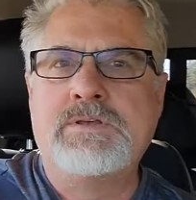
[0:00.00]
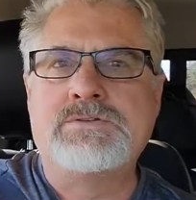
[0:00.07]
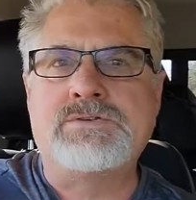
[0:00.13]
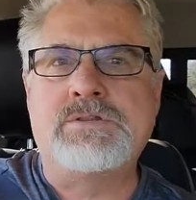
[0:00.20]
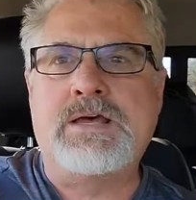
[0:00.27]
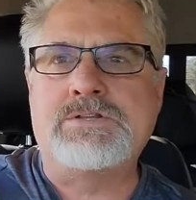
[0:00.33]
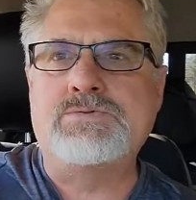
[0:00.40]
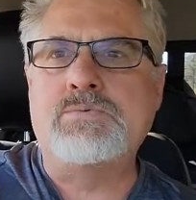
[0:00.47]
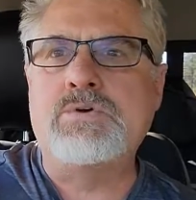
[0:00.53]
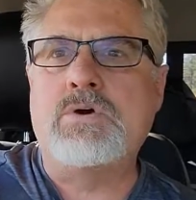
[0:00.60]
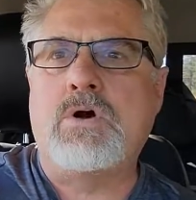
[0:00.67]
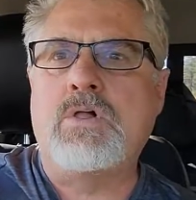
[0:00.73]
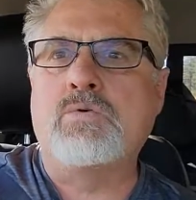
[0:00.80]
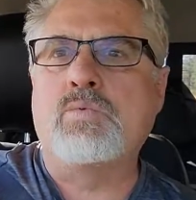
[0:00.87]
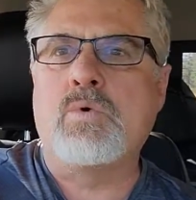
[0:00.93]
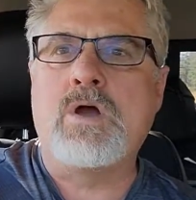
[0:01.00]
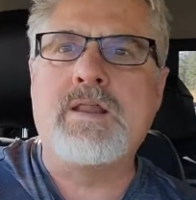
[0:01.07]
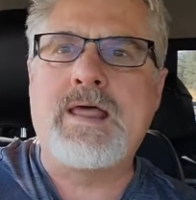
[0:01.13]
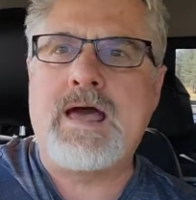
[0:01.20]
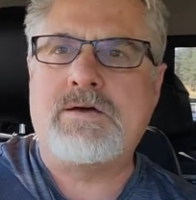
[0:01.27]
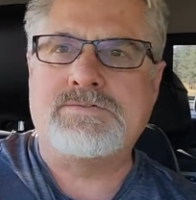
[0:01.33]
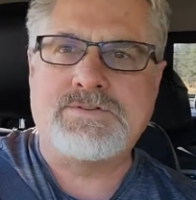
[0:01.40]
So that's what we call a
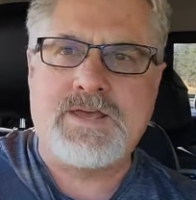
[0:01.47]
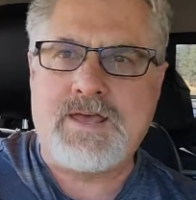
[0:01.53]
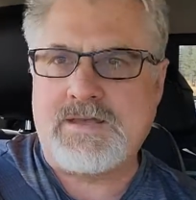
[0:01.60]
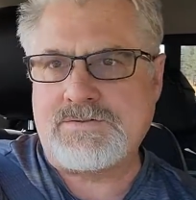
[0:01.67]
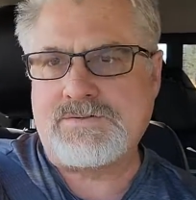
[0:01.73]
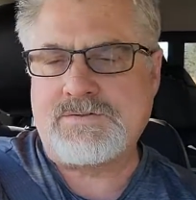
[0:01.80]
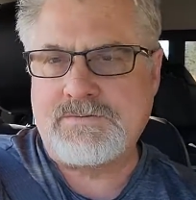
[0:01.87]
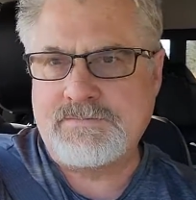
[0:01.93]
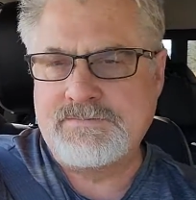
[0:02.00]
run-out test.